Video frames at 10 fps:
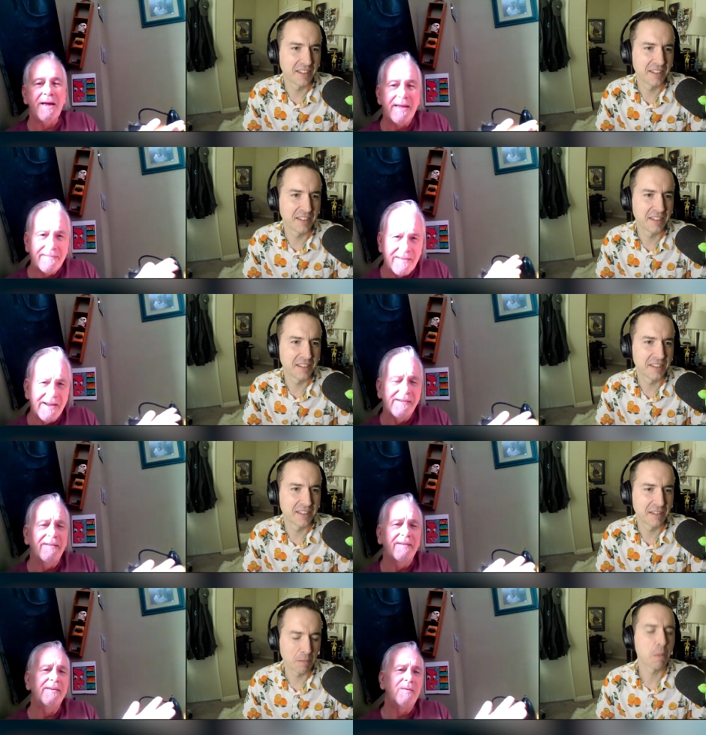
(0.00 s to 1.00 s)
Speaker 1: my head down.
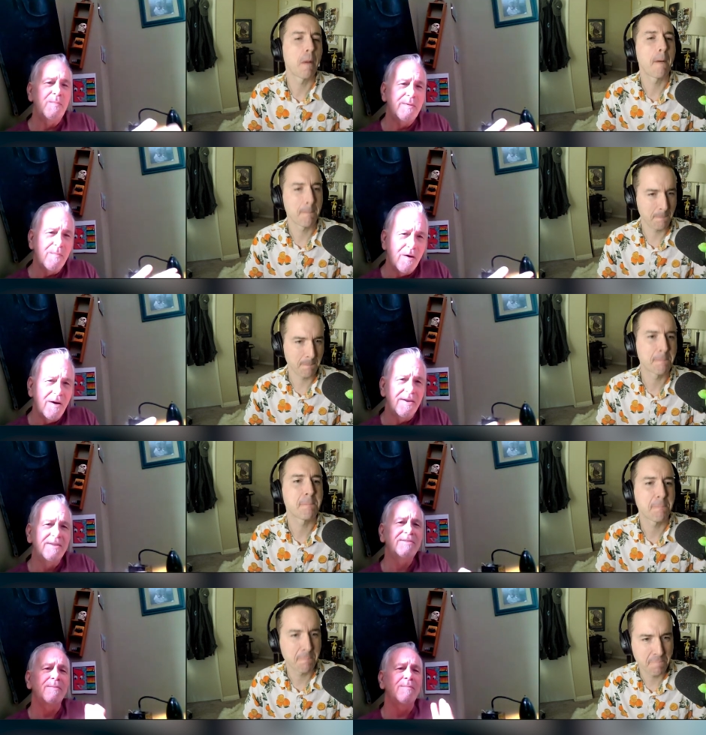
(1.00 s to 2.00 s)
I'm going to be
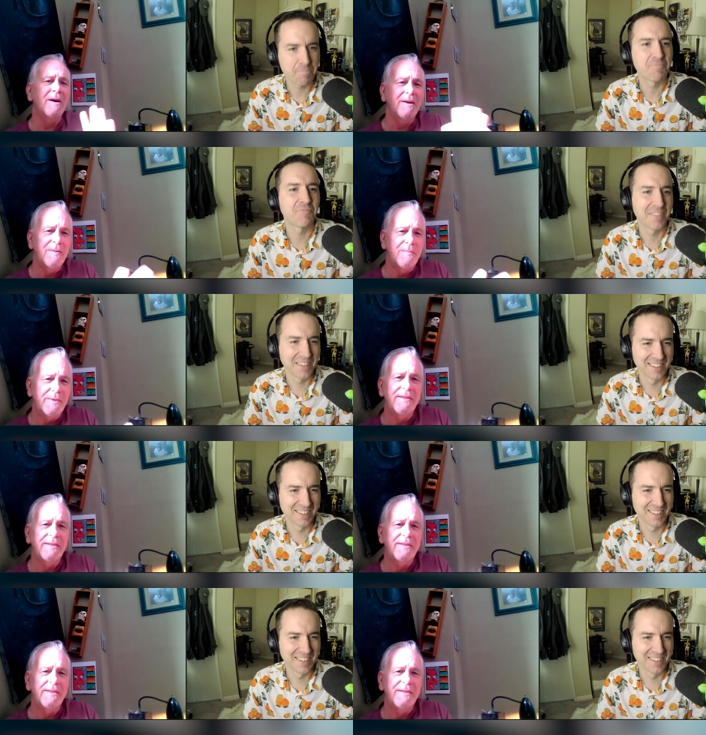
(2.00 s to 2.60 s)
modest. I'm not going to